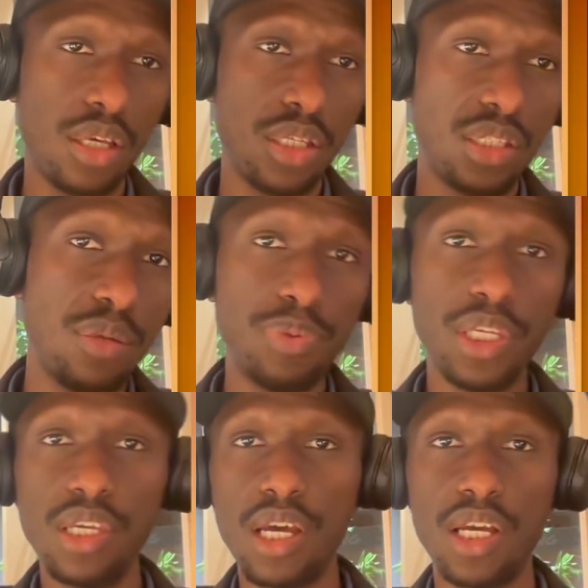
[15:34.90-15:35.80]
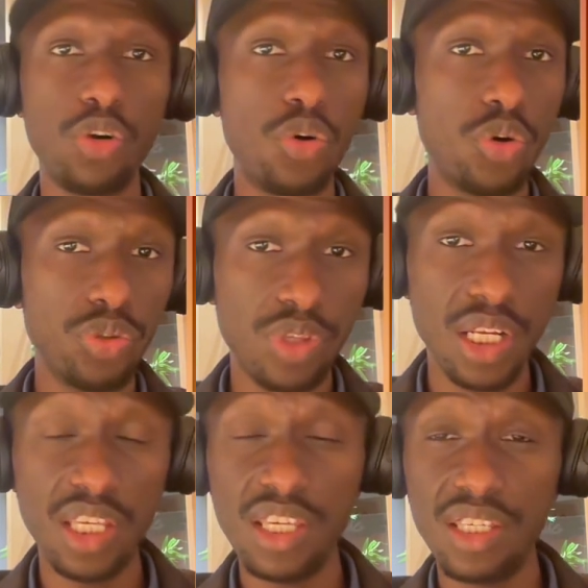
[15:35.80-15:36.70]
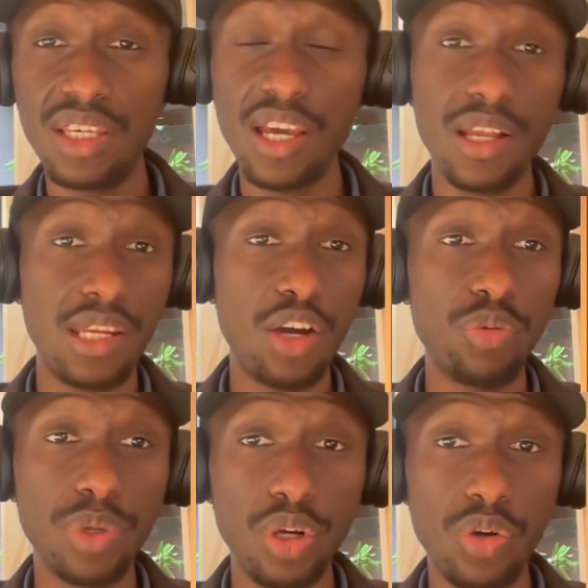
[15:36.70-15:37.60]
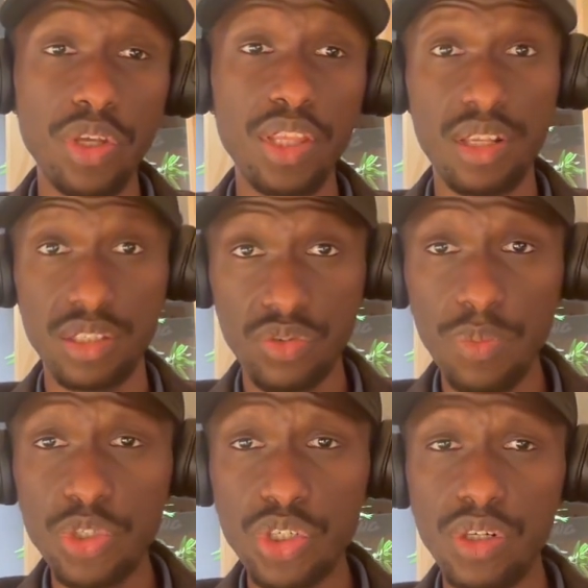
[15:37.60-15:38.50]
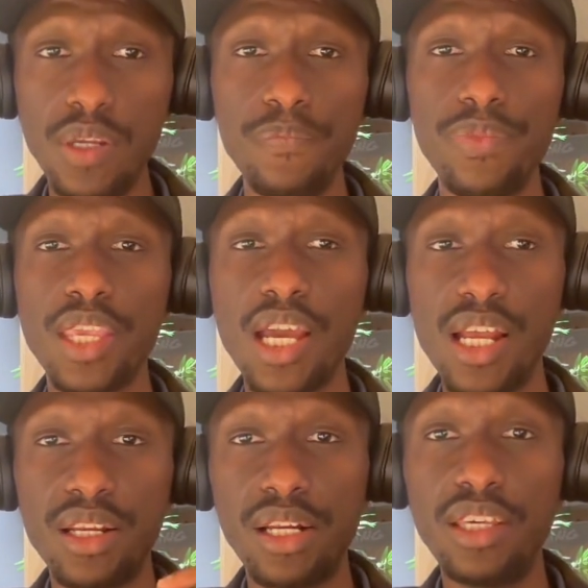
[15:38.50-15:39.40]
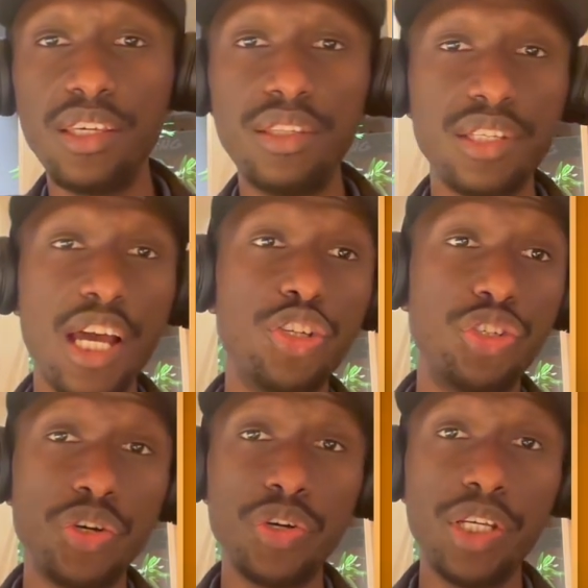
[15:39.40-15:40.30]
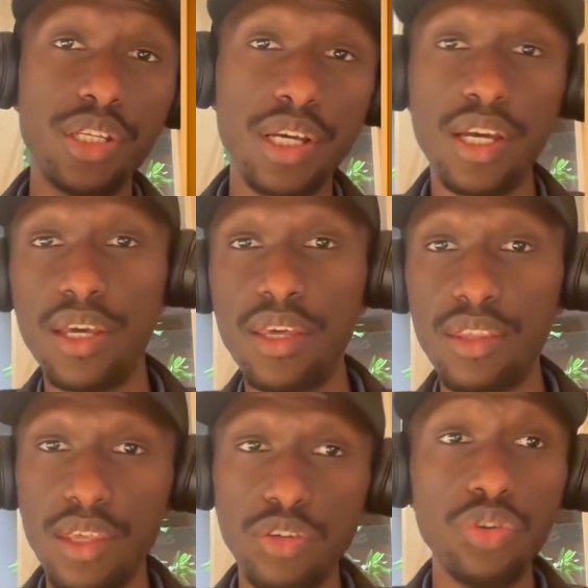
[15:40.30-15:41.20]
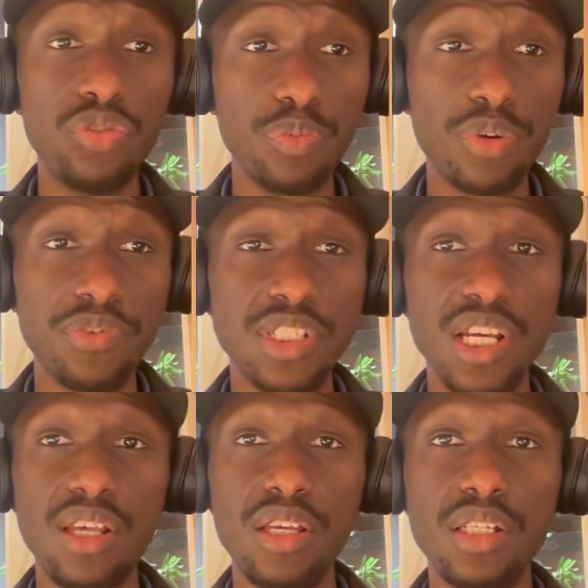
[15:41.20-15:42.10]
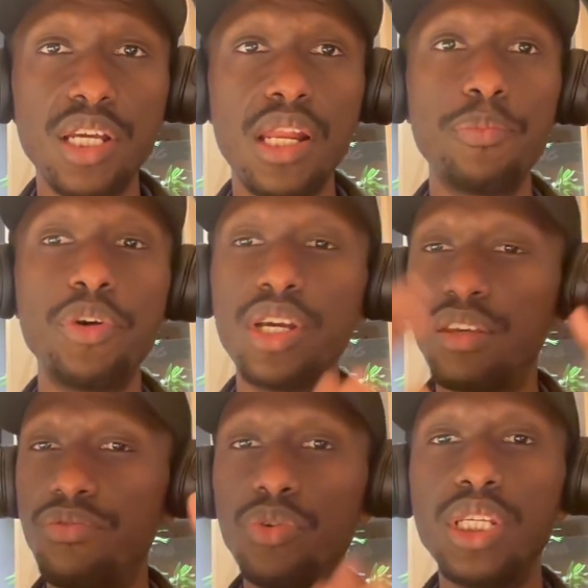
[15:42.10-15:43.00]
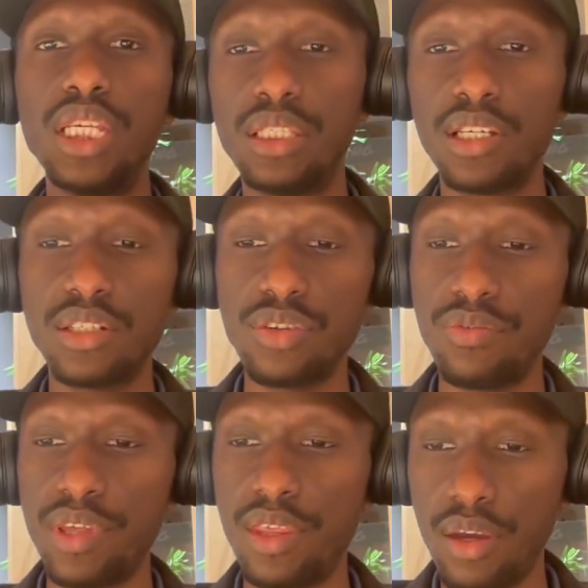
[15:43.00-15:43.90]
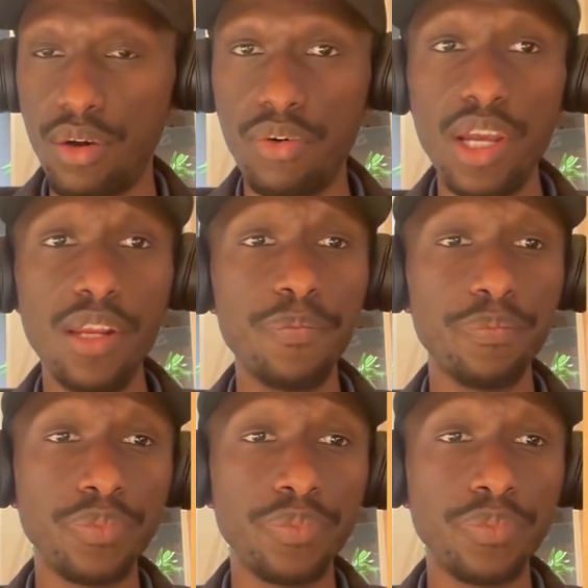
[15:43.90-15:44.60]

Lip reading: simply go to the link down below in the description and click it and join the YouTube Profits Challenge, and I'm gonna give you details over there. All right.